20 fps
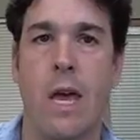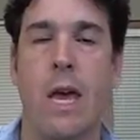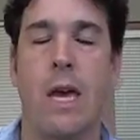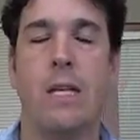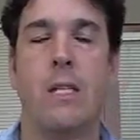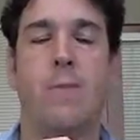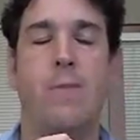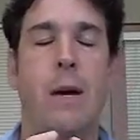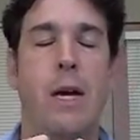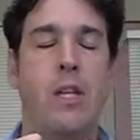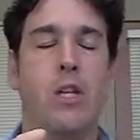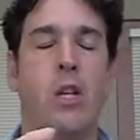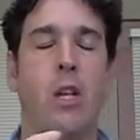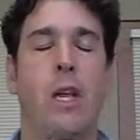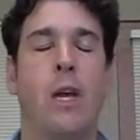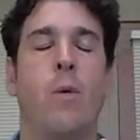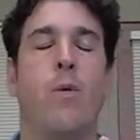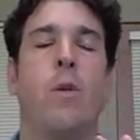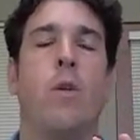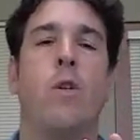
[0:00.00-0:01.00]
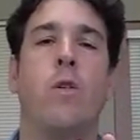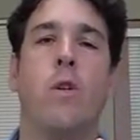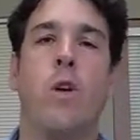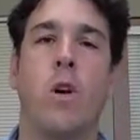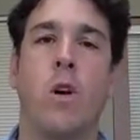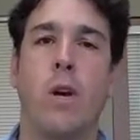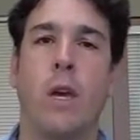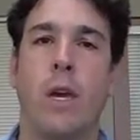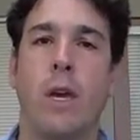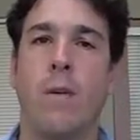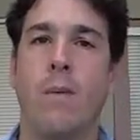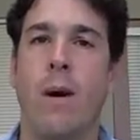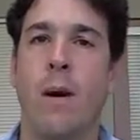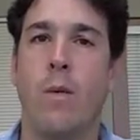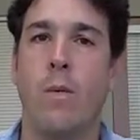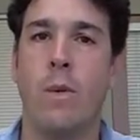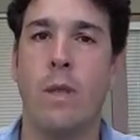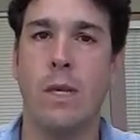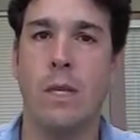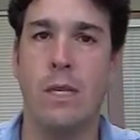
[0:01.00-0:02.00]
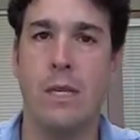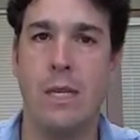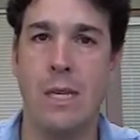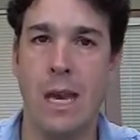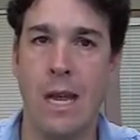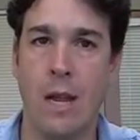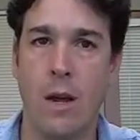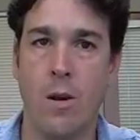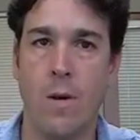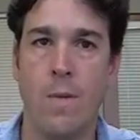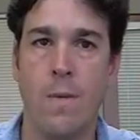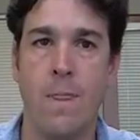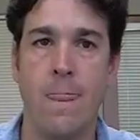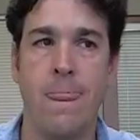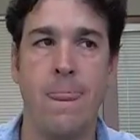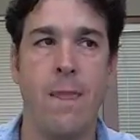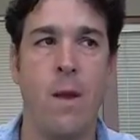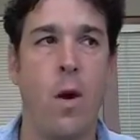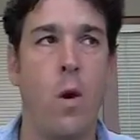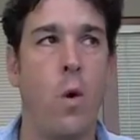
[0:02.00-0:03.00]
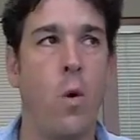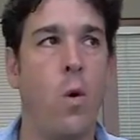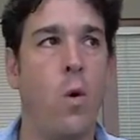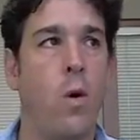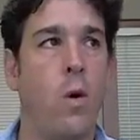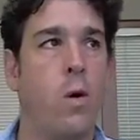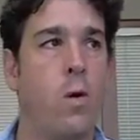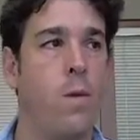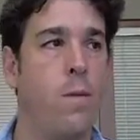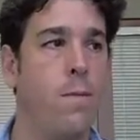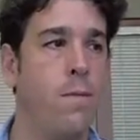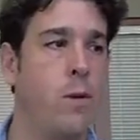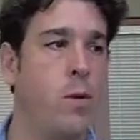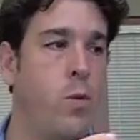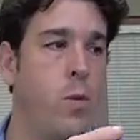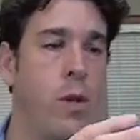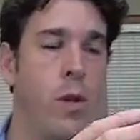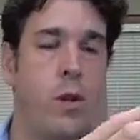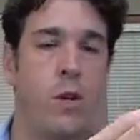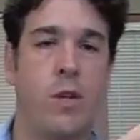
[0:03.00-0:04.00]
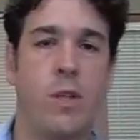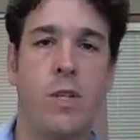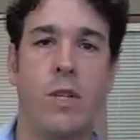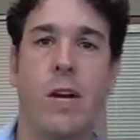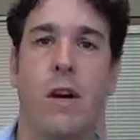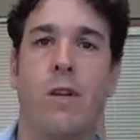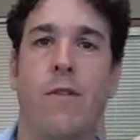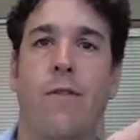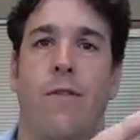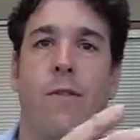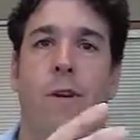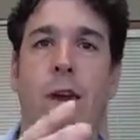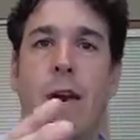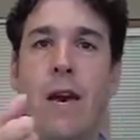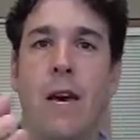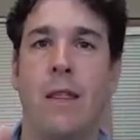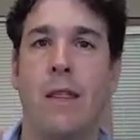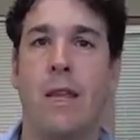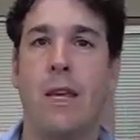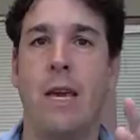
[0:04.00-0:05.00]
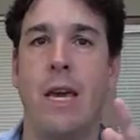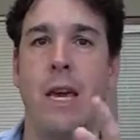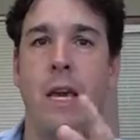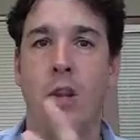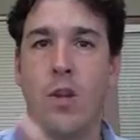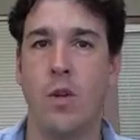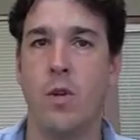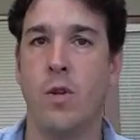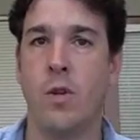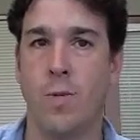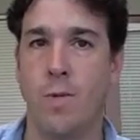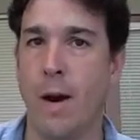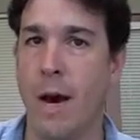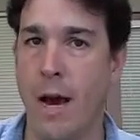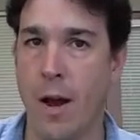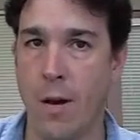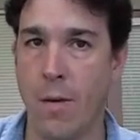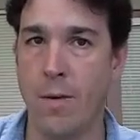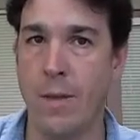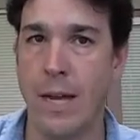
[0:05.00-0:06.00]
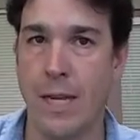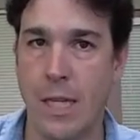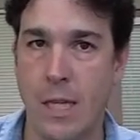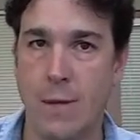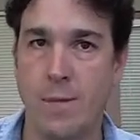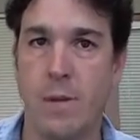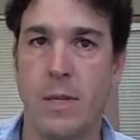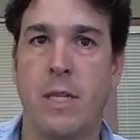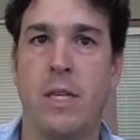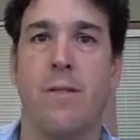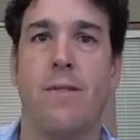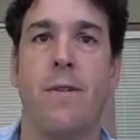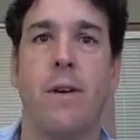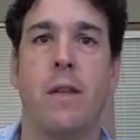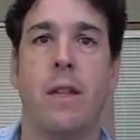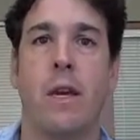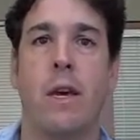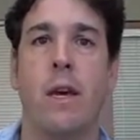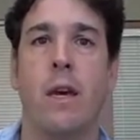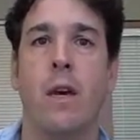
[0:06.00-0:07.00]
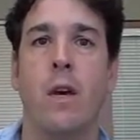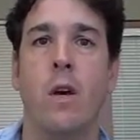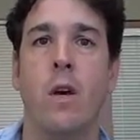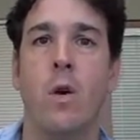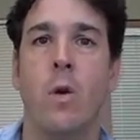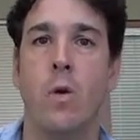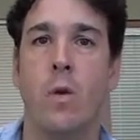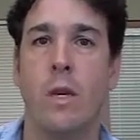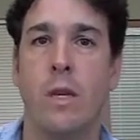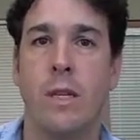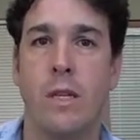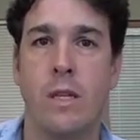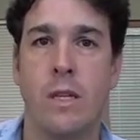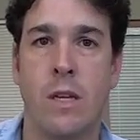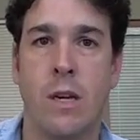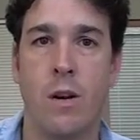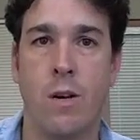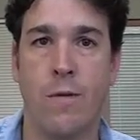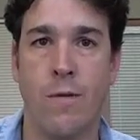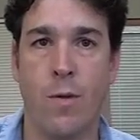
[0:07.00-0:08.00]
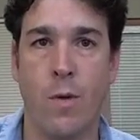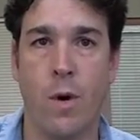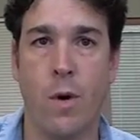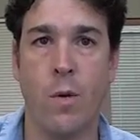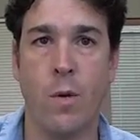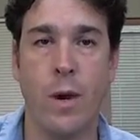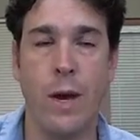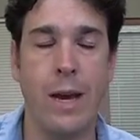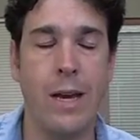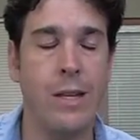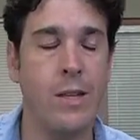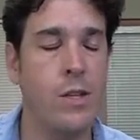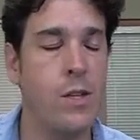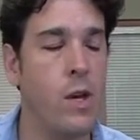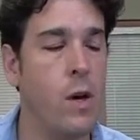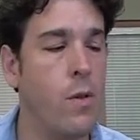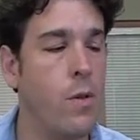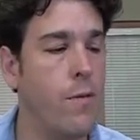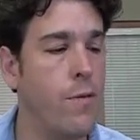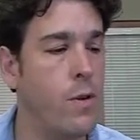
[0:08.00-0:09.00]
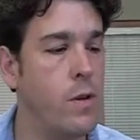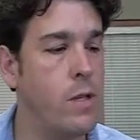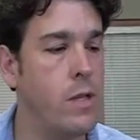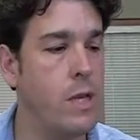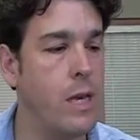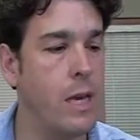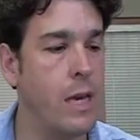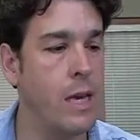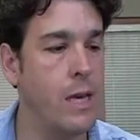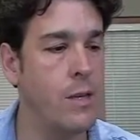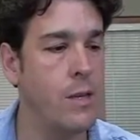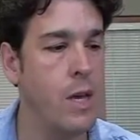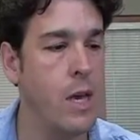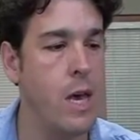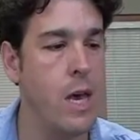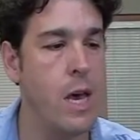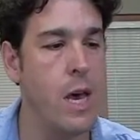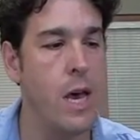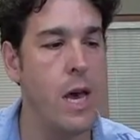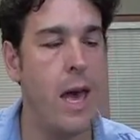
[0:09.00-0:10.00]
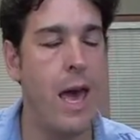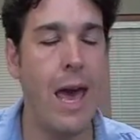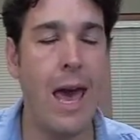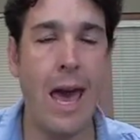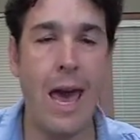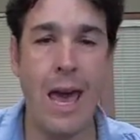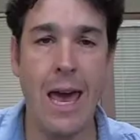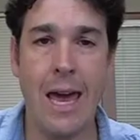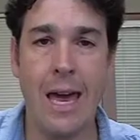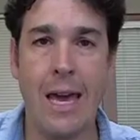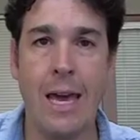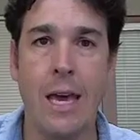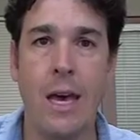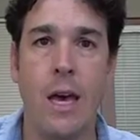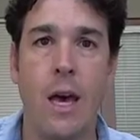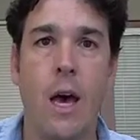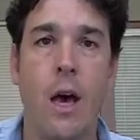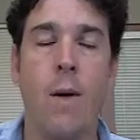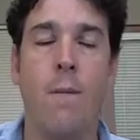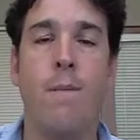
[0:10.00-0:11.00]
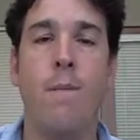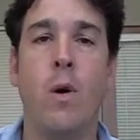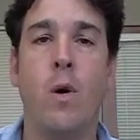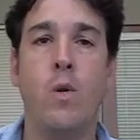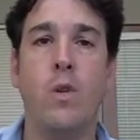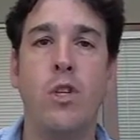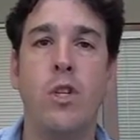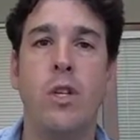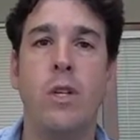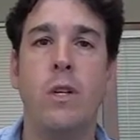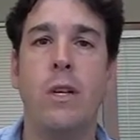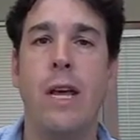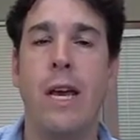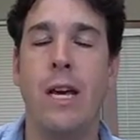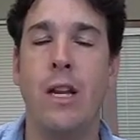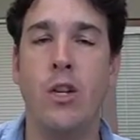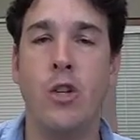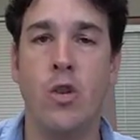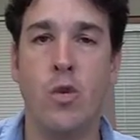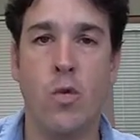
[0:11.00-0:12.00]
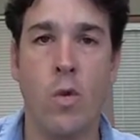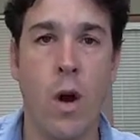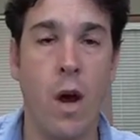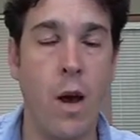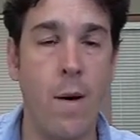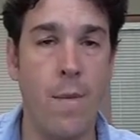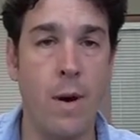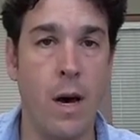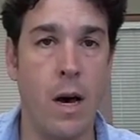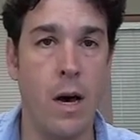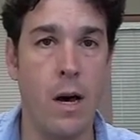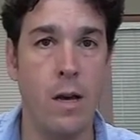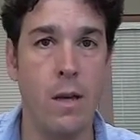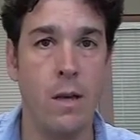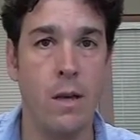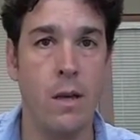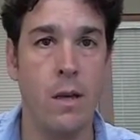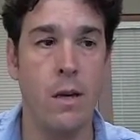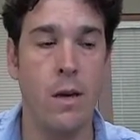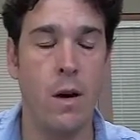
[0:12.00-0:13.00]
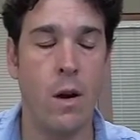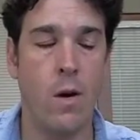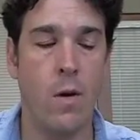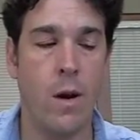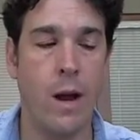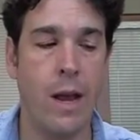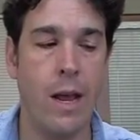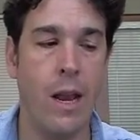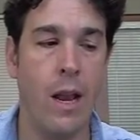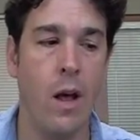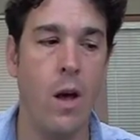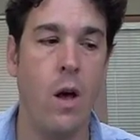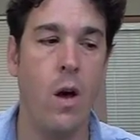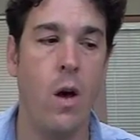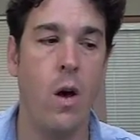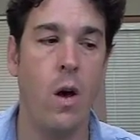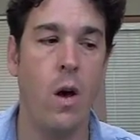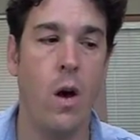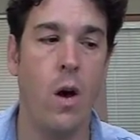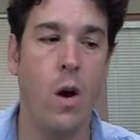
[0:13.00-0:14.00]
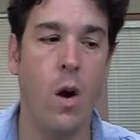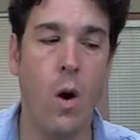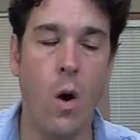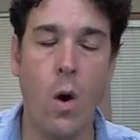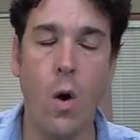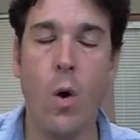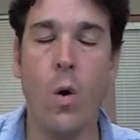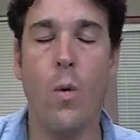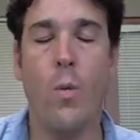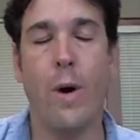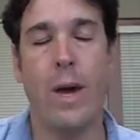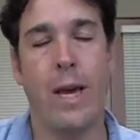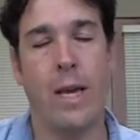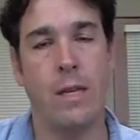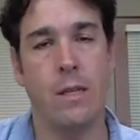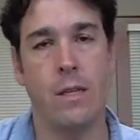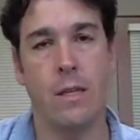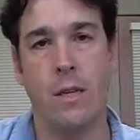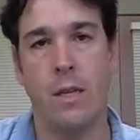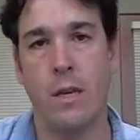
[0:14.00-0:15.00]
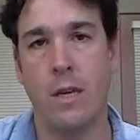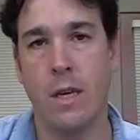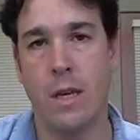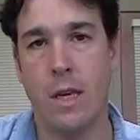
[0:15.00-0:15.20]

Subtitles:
especially when you're talking about with a seller or between yourself and the end use buyer. That's specifically who this is geared for, okay? So the first thing is, emotion and drama, all right, always